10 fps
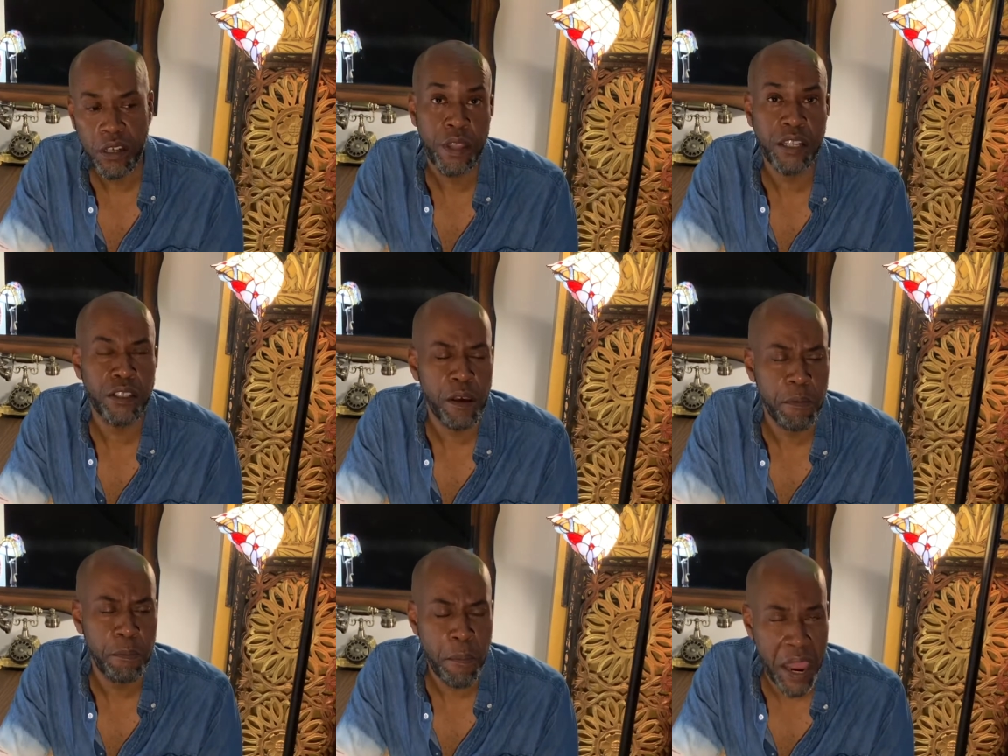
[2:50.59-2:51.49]
That's the
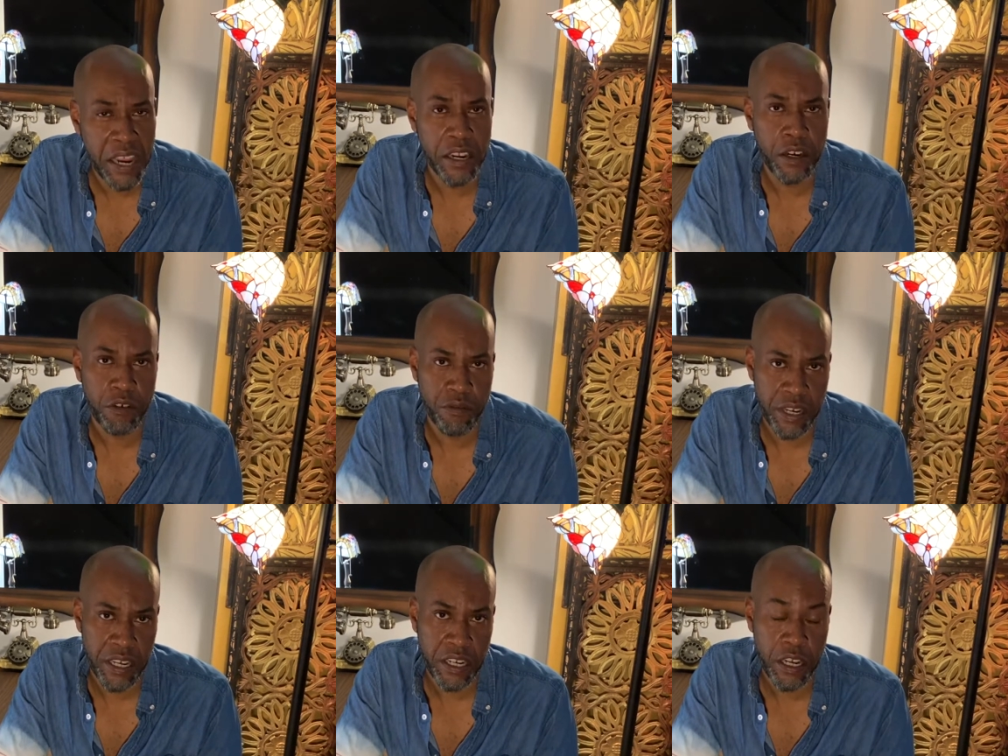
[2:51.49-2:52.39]
main
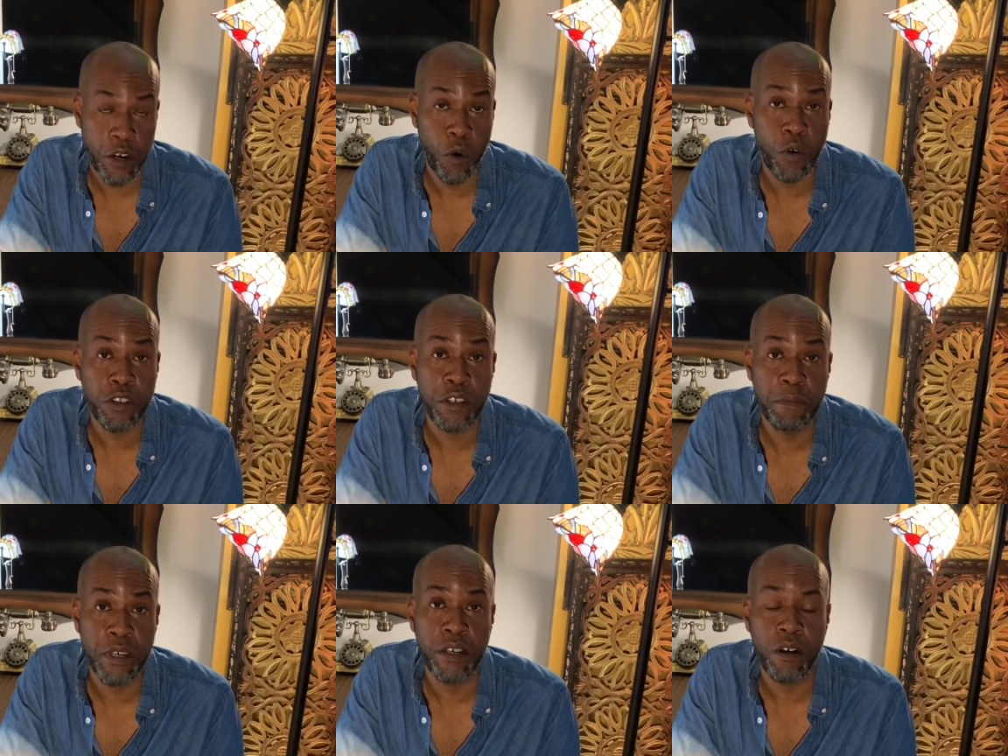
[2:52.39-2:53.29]
ingredient in order to
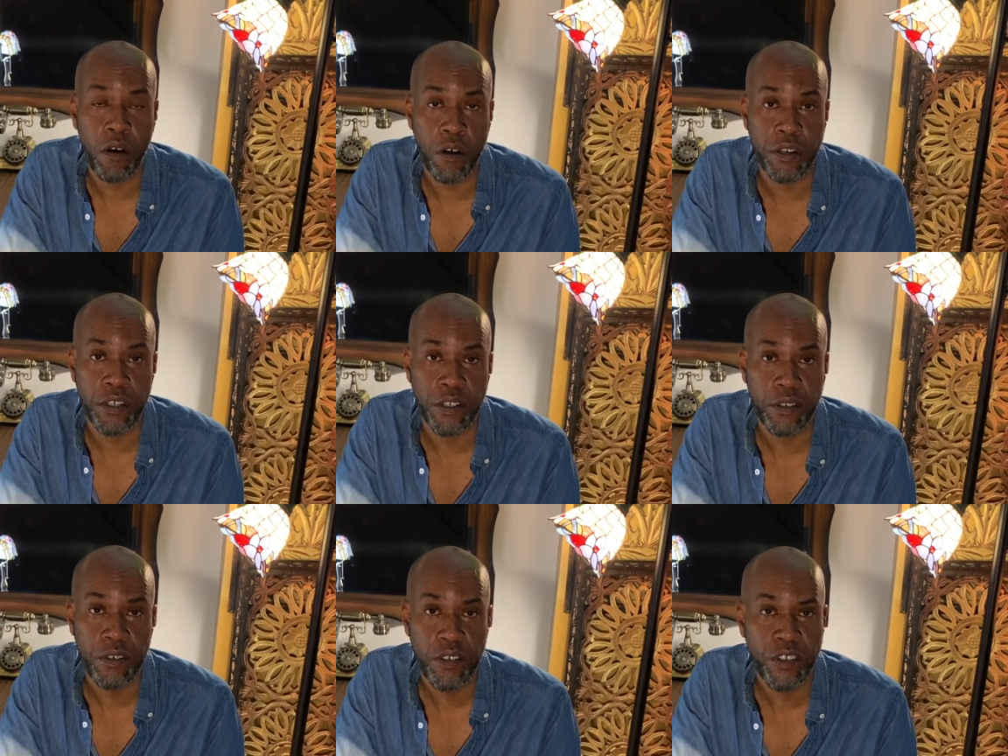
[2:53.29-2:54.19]
be an artist.
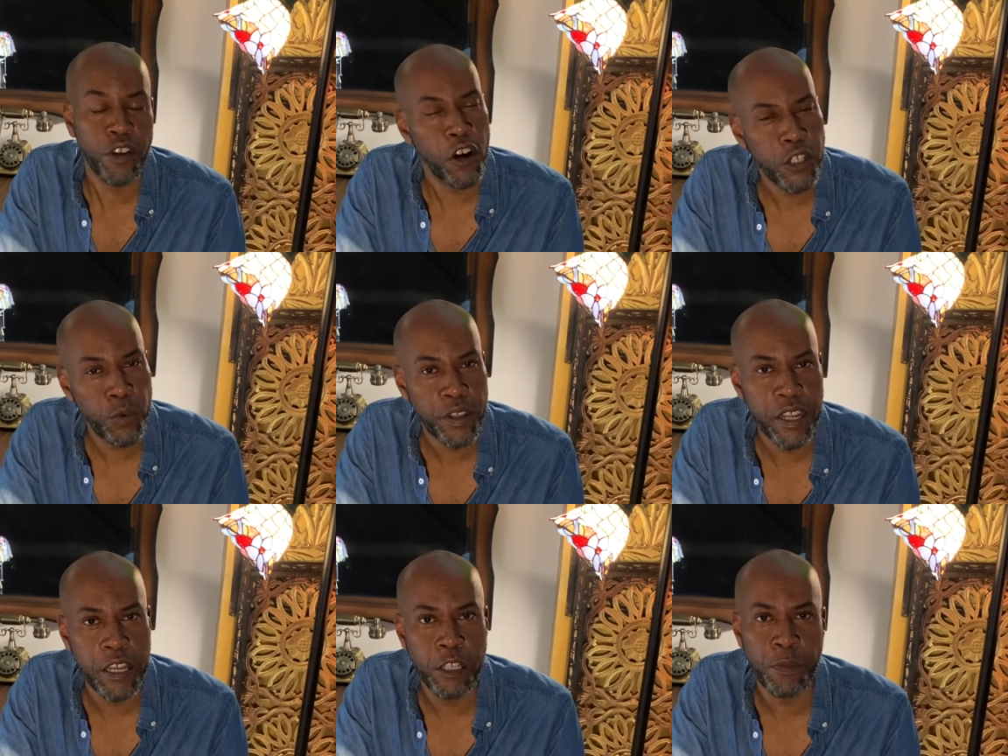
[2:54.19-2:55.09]
Starts with an
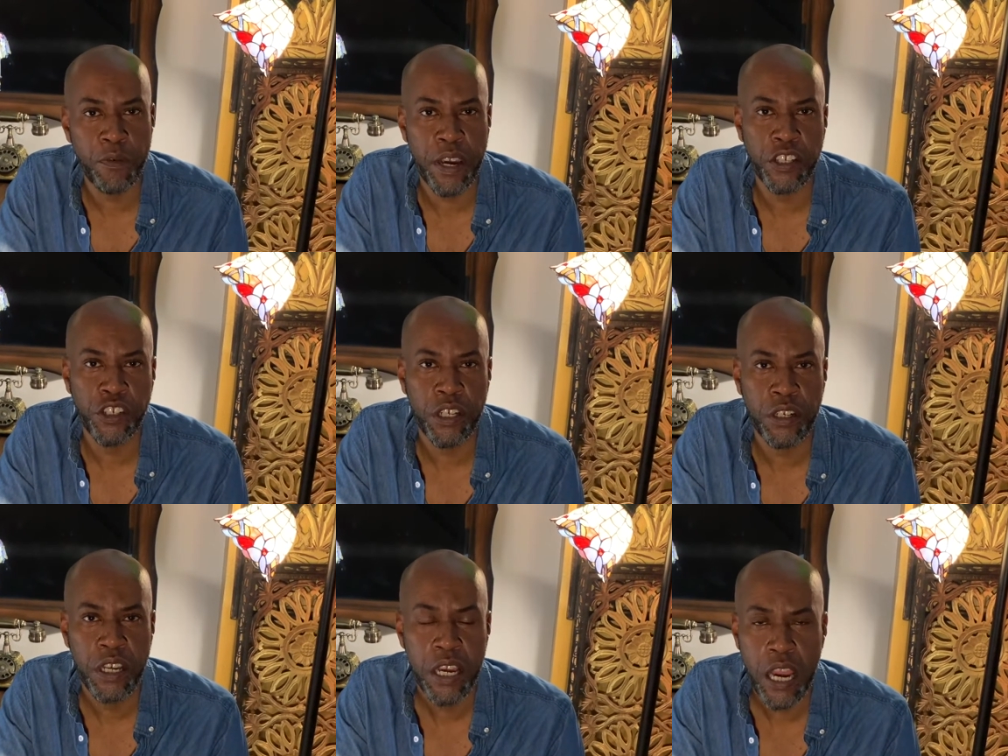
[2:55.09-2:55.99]
inspiration
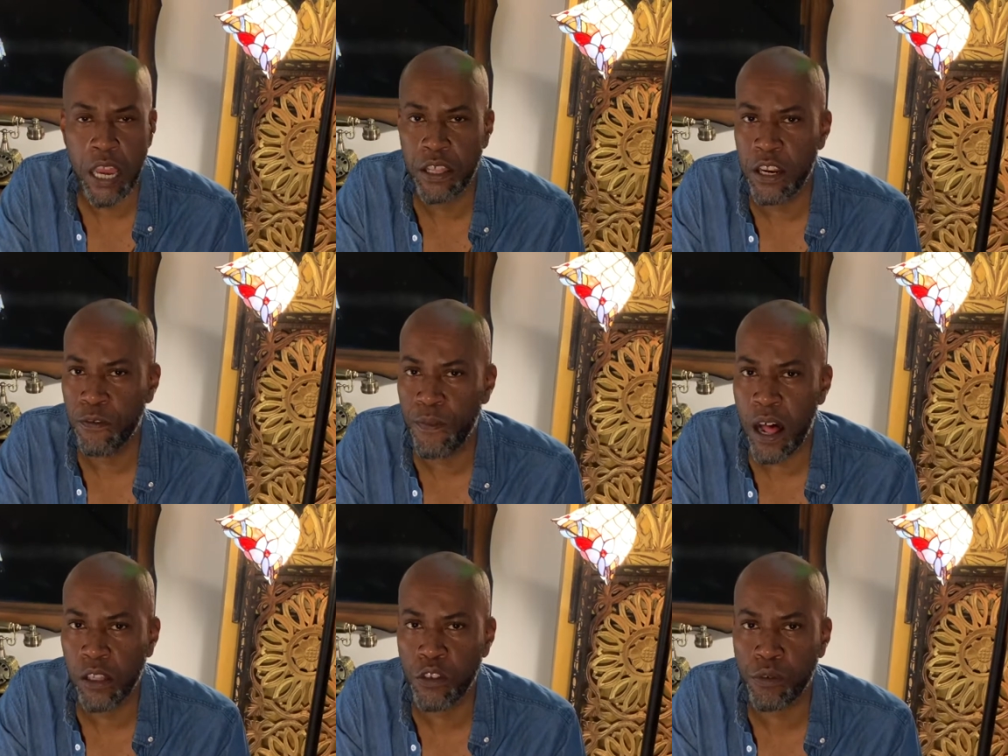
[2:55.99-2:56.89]
and then it
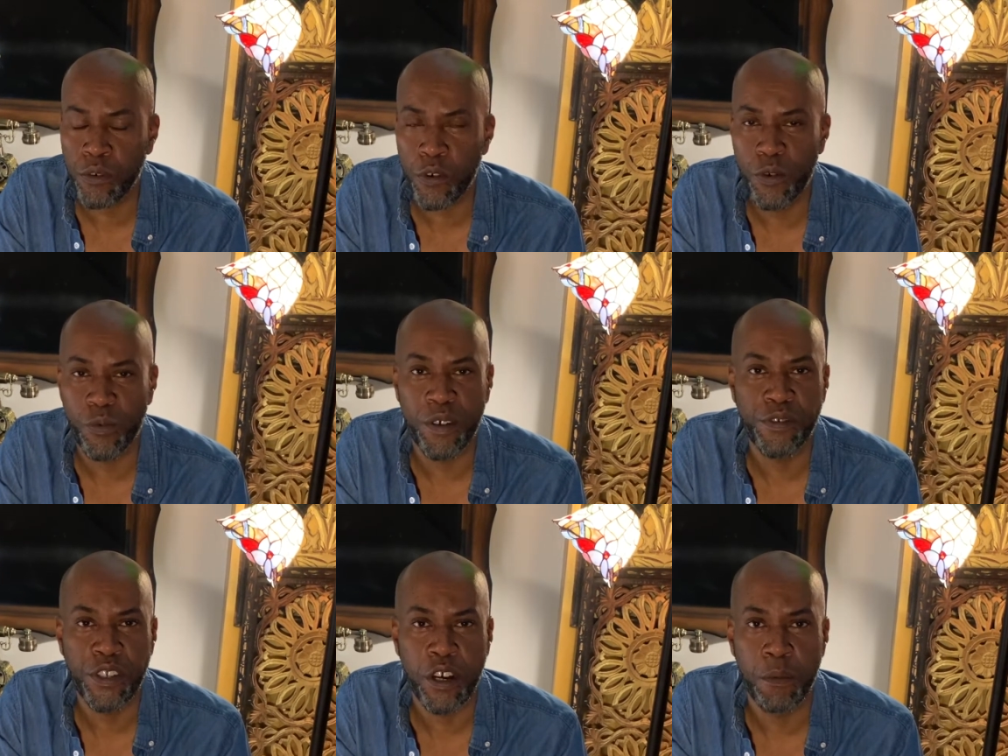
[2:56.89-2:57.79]
follows through with
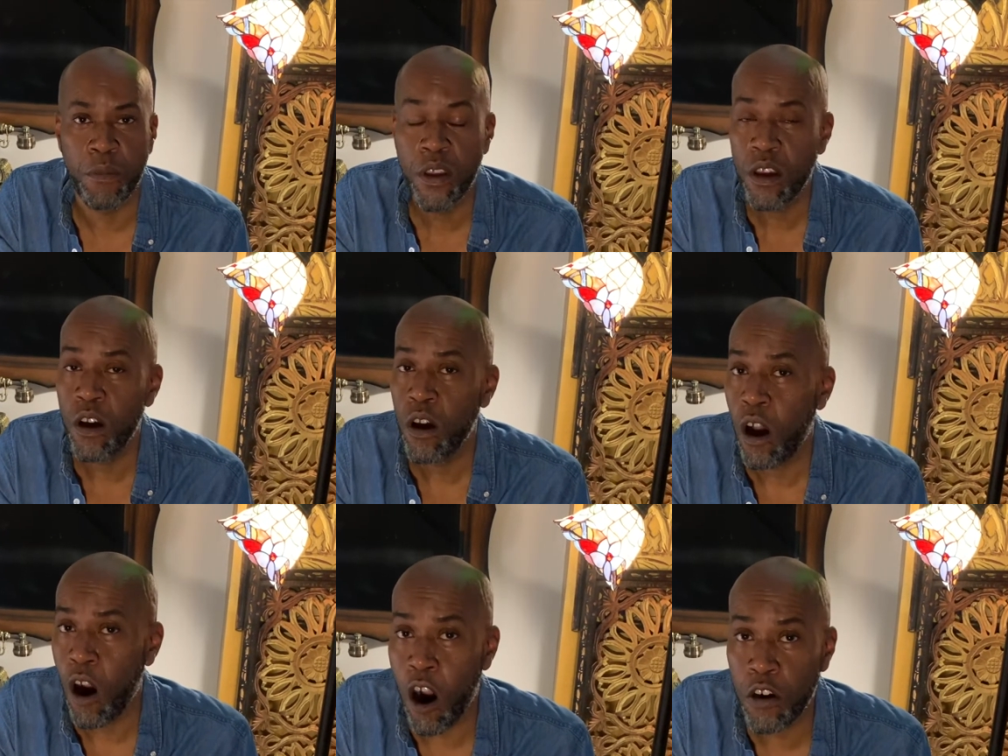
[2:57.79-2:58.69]
some
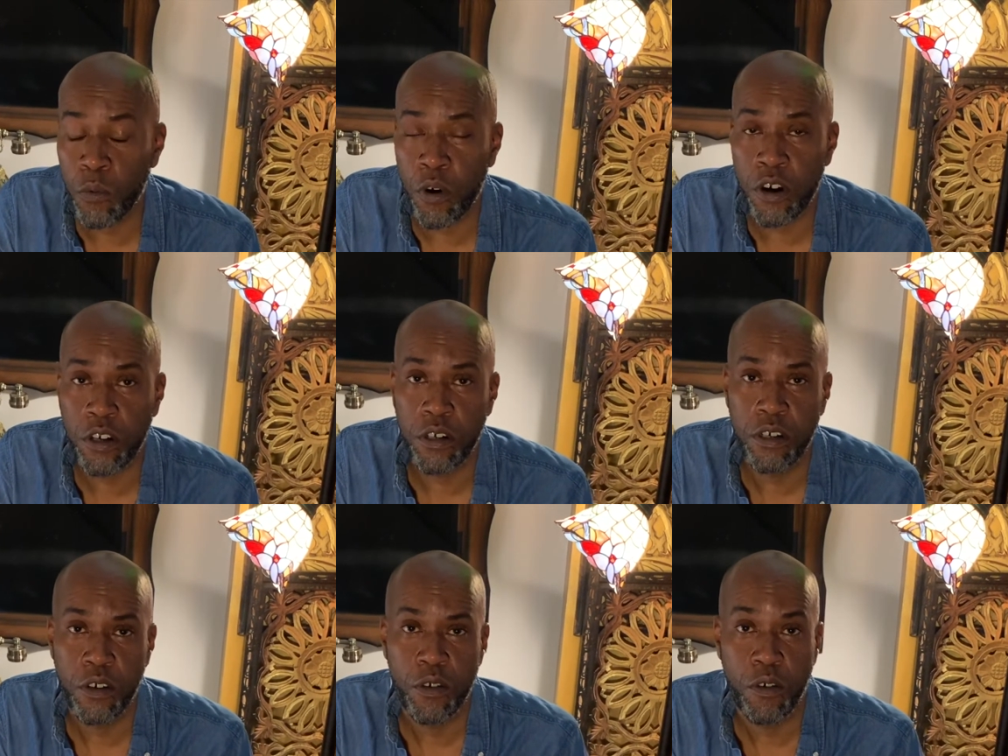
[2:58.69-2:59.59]
artwork
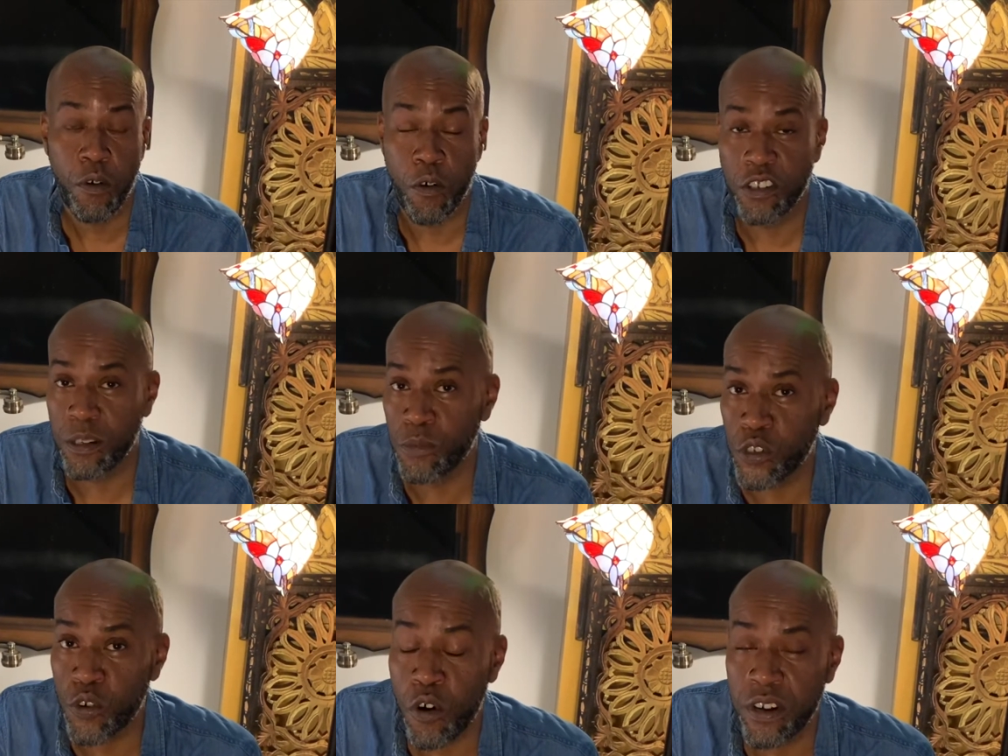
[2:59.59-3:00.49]
or some
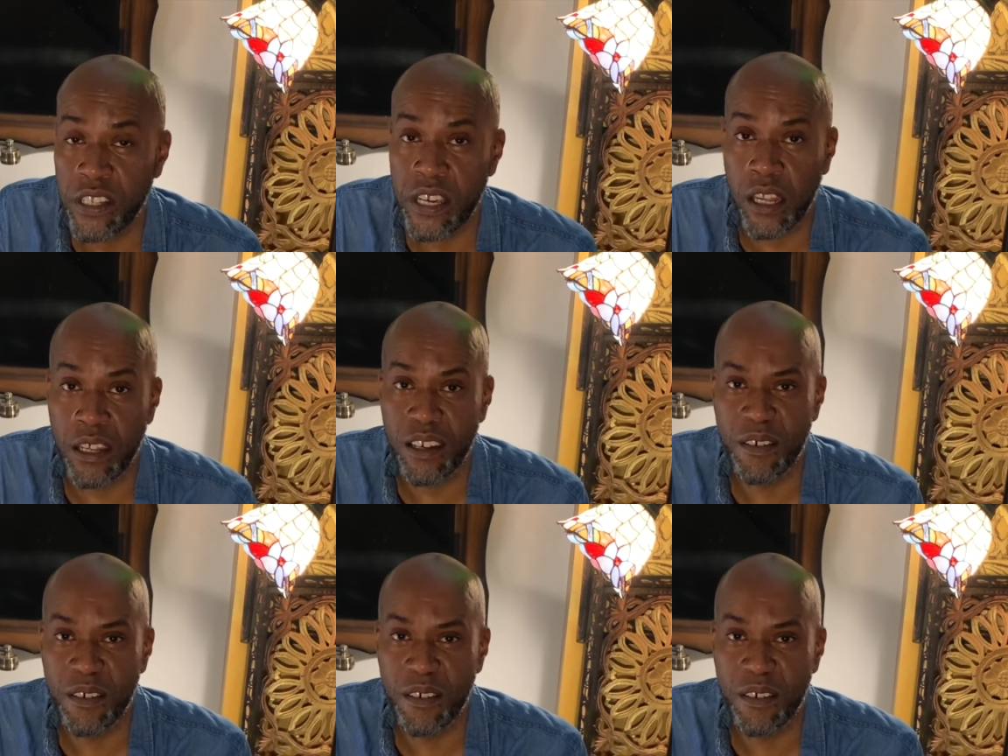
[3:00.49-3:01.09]
storytelling